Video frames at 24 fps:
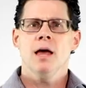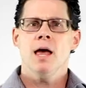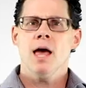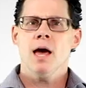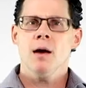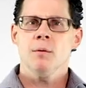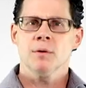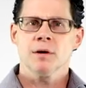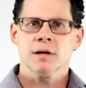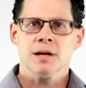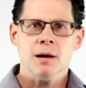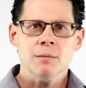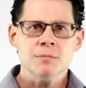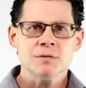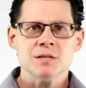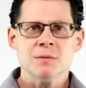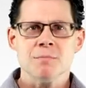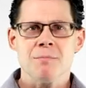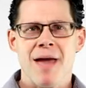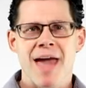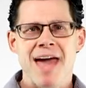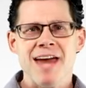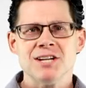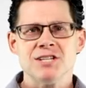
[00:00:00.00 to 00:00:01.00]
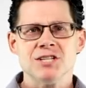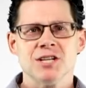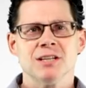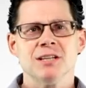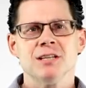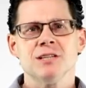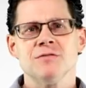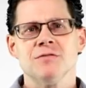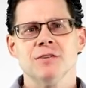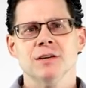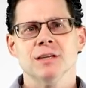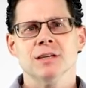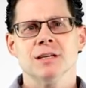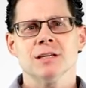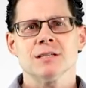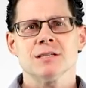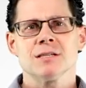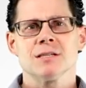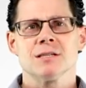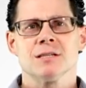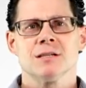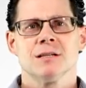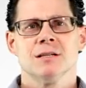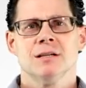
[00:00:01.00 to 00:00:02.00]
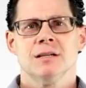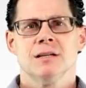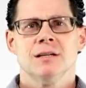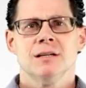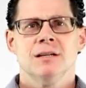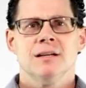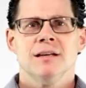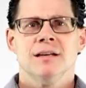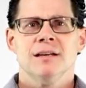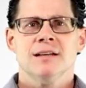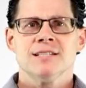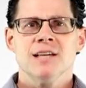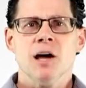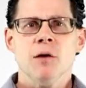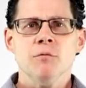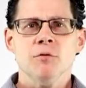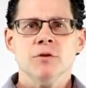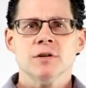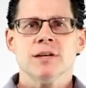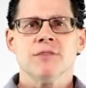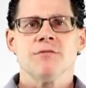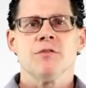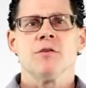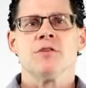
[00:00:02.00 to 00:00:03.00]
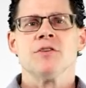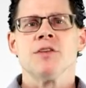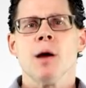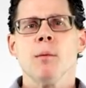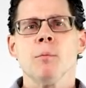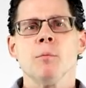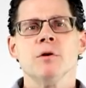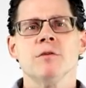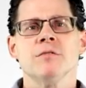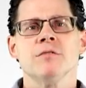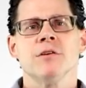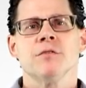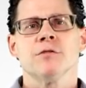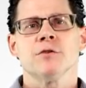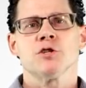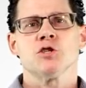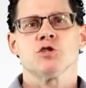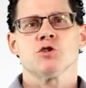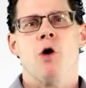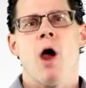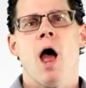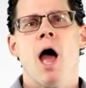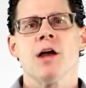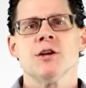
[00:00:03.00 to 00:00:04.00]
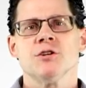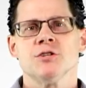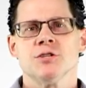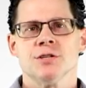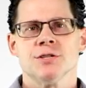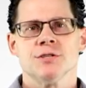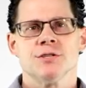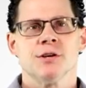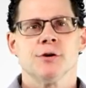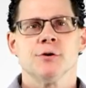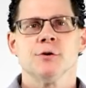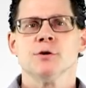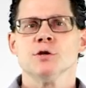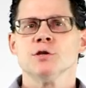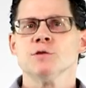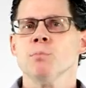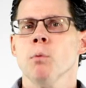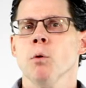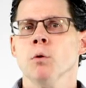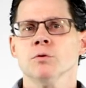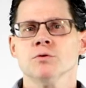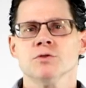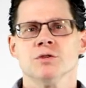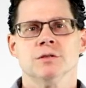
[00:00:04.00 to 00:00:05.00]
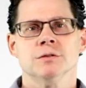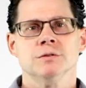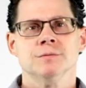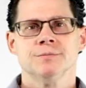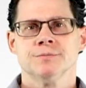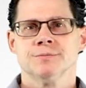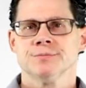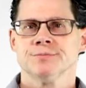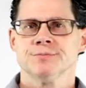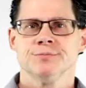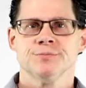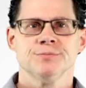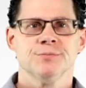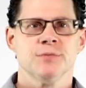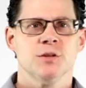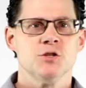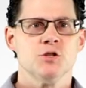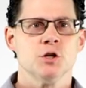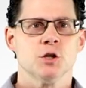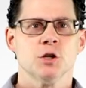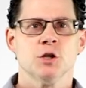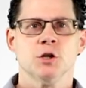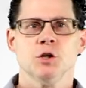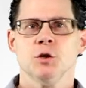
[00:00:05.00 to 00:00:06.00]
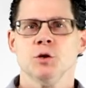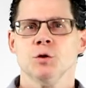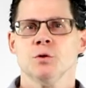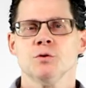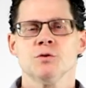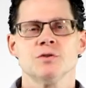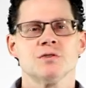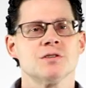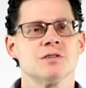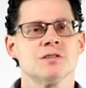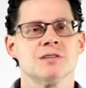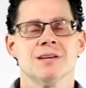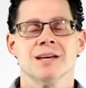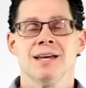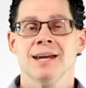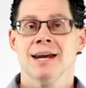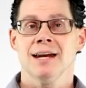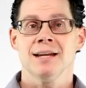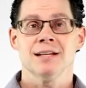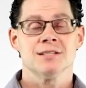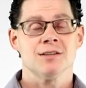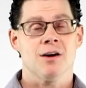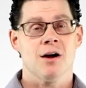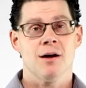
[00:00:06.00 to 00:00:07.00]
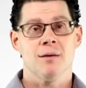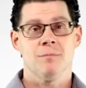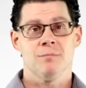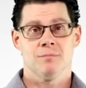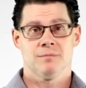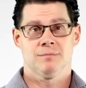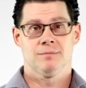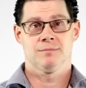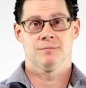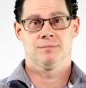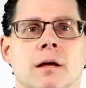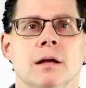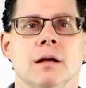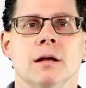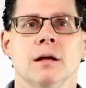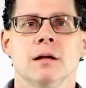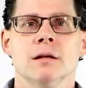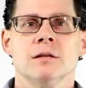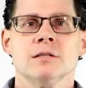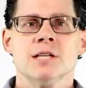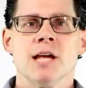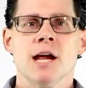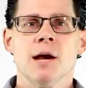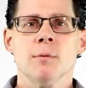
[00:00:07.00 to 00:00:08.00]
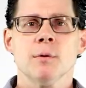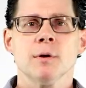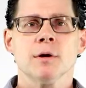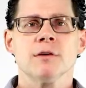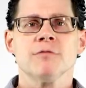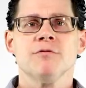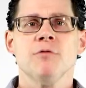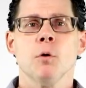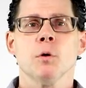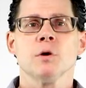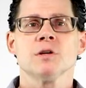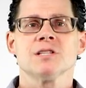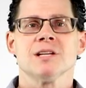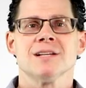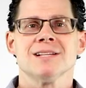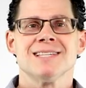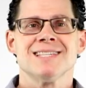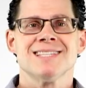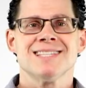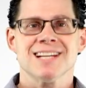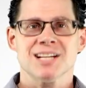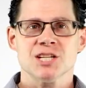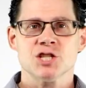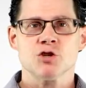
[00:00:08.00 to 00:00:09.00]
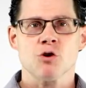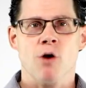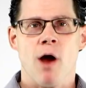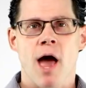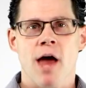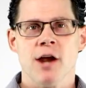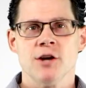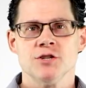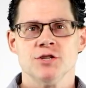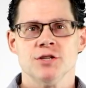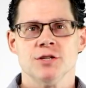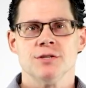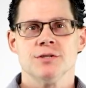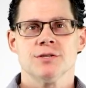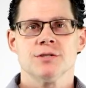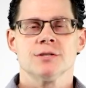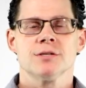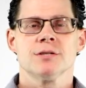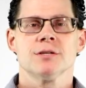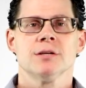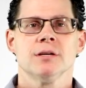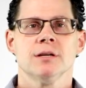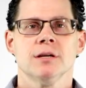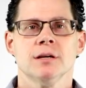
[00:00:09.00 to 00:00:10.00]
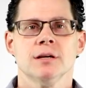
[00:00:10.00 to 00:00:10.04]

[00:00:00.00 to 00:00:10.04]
And when it comes to managing these feelings, it's helpful to have a number of different strategies at your disposal that you can use at any time. Today we're going to focus on six strategies,